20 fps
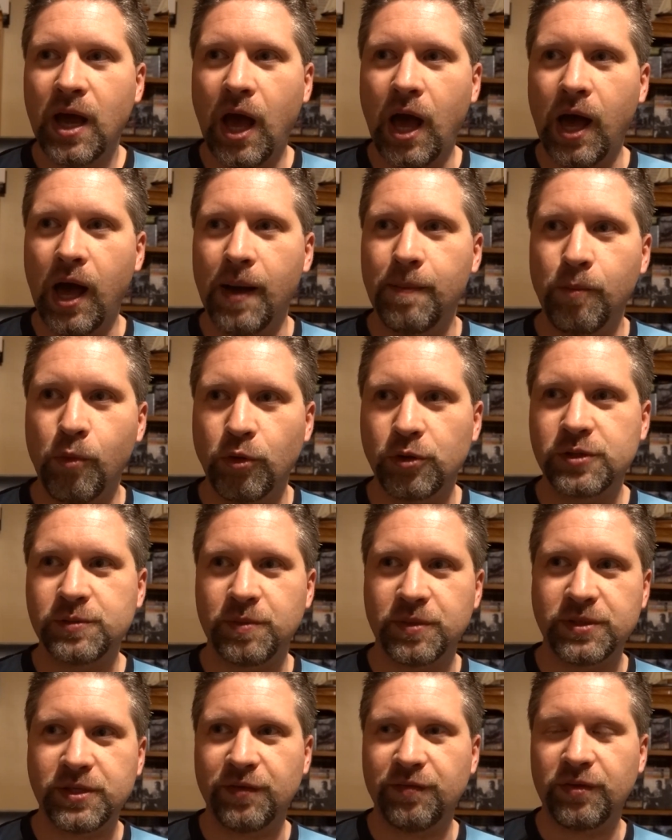more
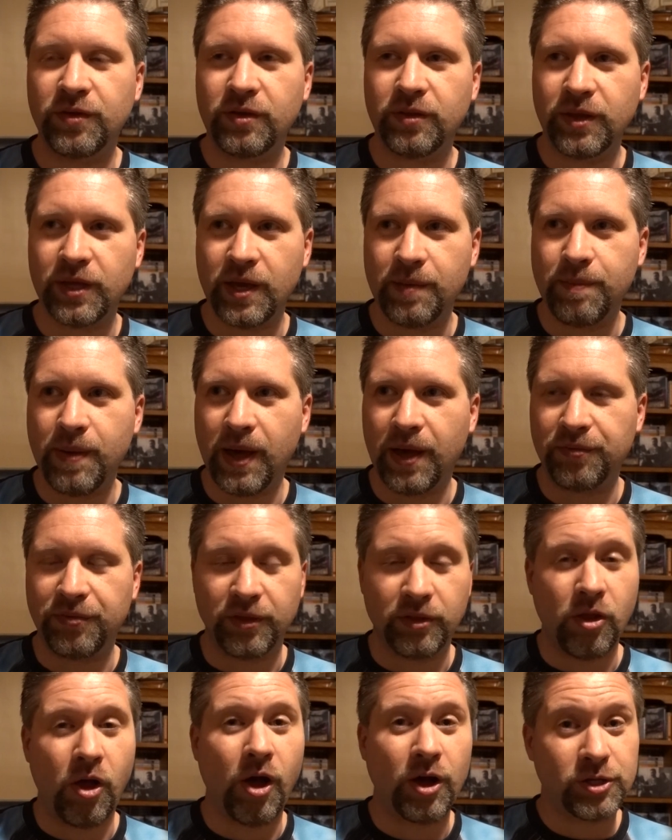specifically about
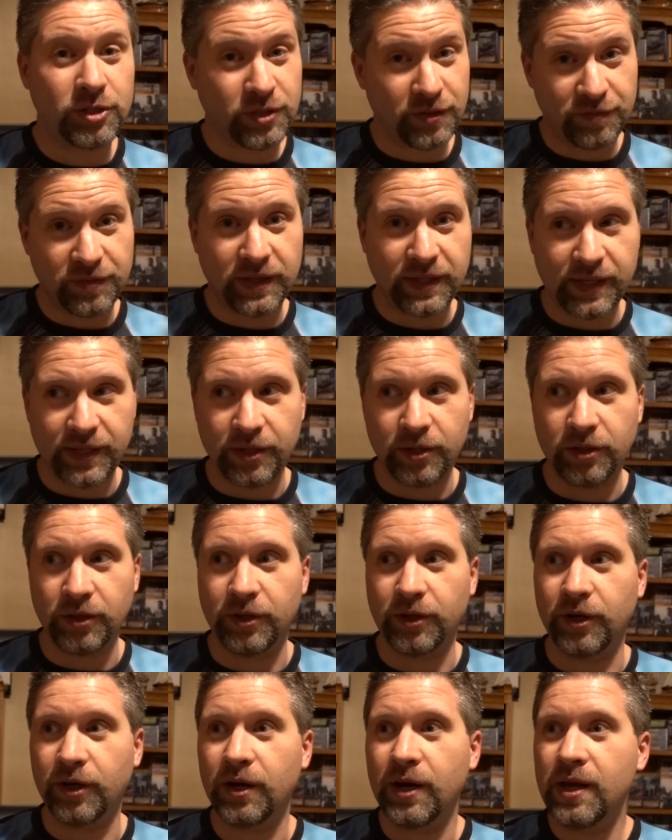the launch of The
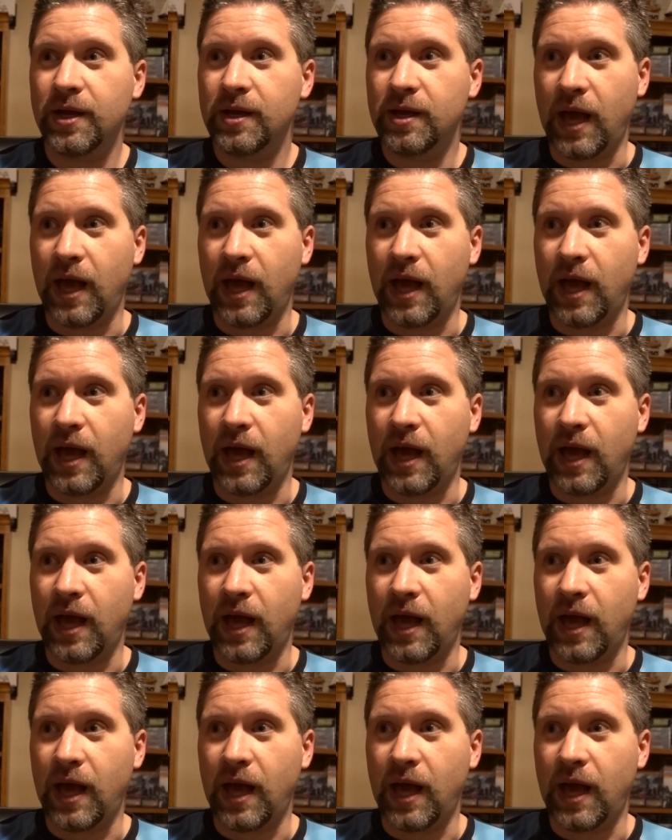Healer.